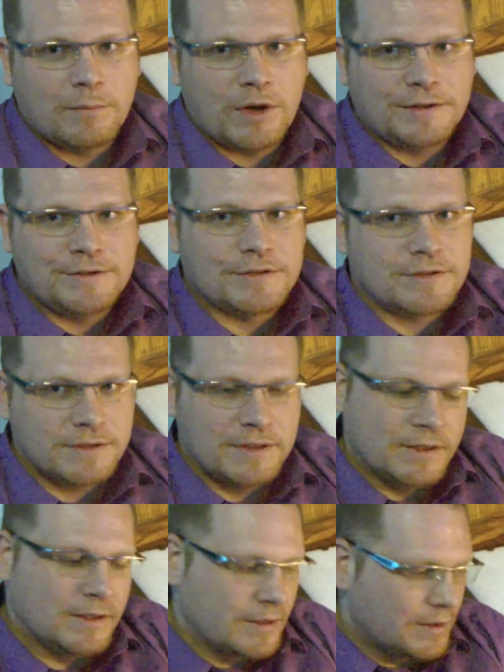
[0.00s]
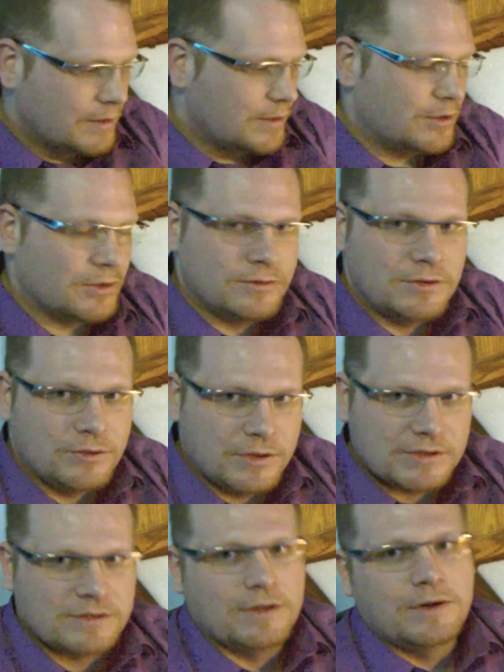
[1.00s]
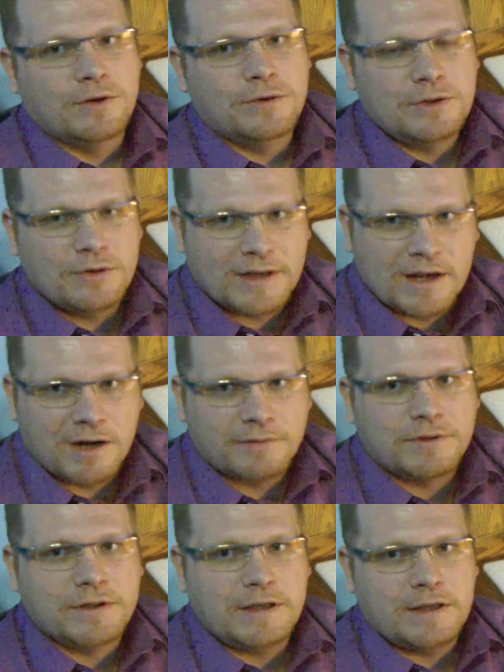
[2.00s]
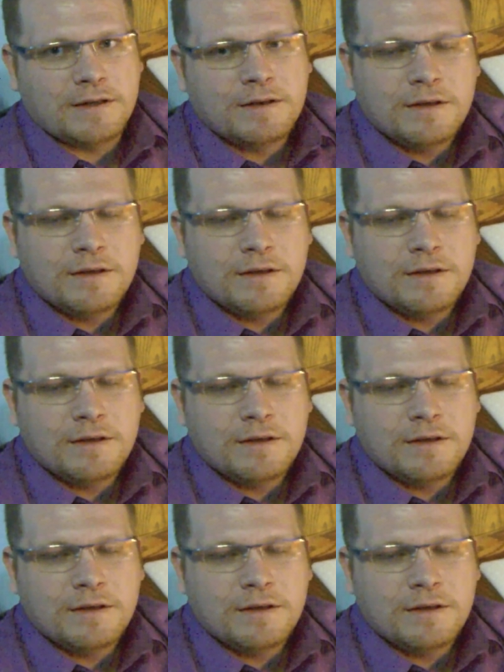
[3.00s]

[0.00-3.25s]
But just do it slow, do it carefully.